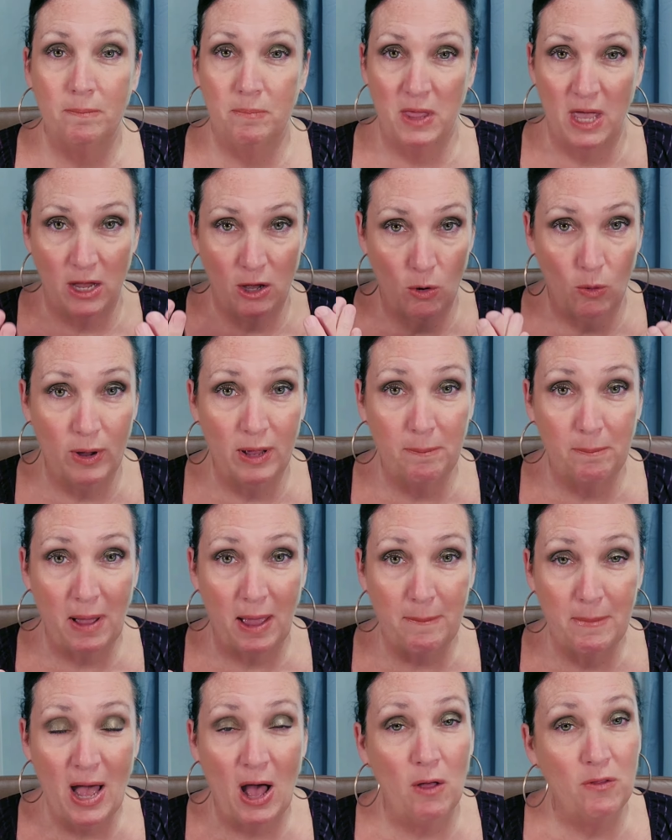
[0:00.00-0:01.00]
They go in
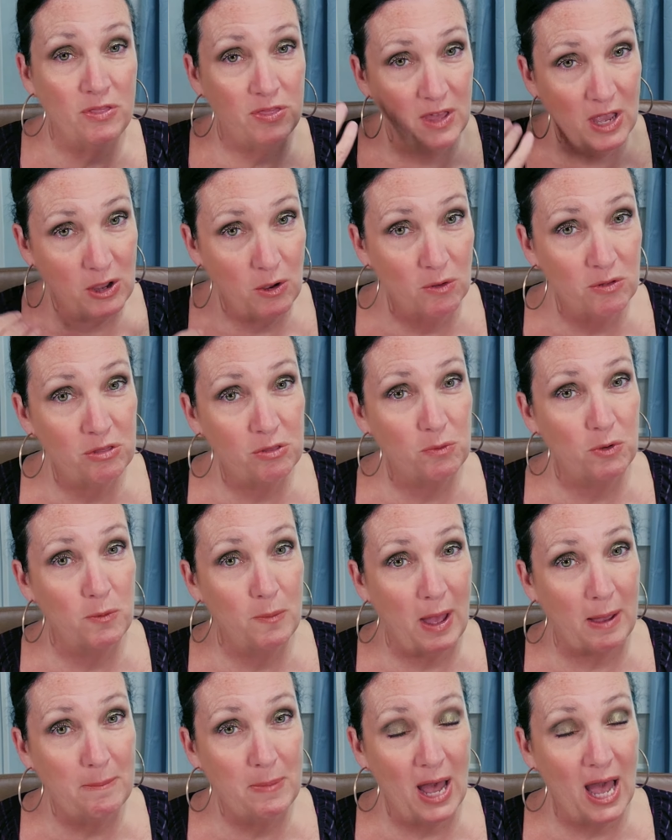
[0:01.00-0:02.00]
my mouth, they go through
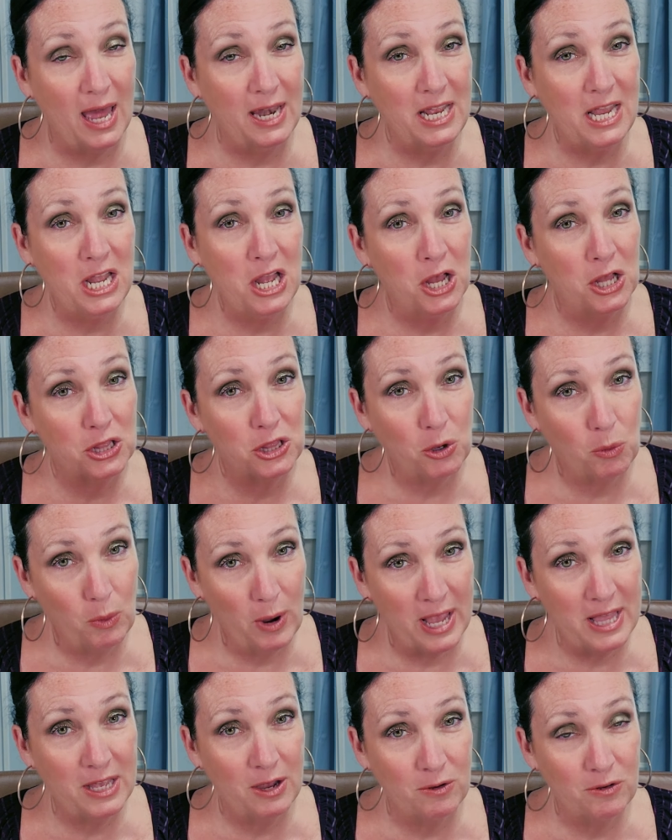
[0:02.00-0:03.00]
my body the
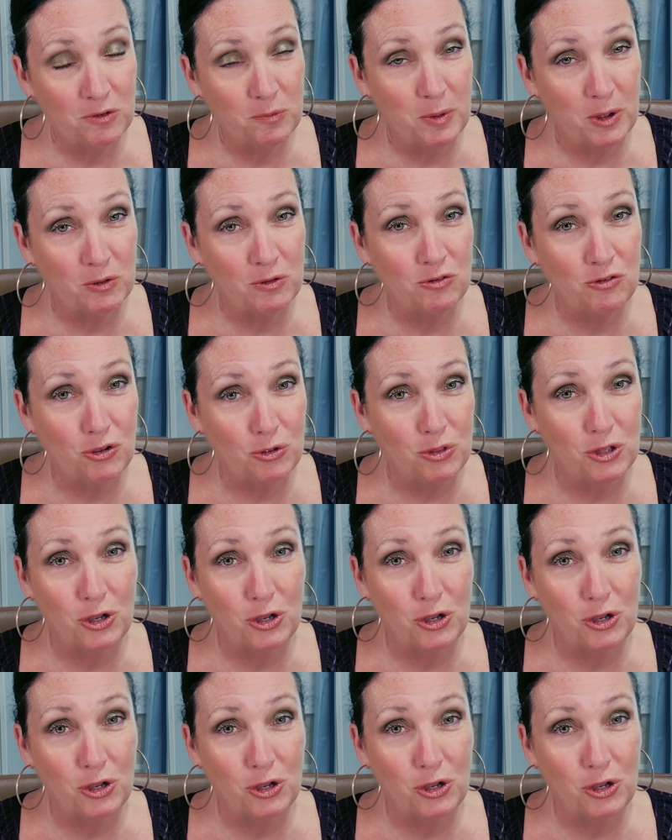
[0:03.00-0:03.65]
way they're supposed to.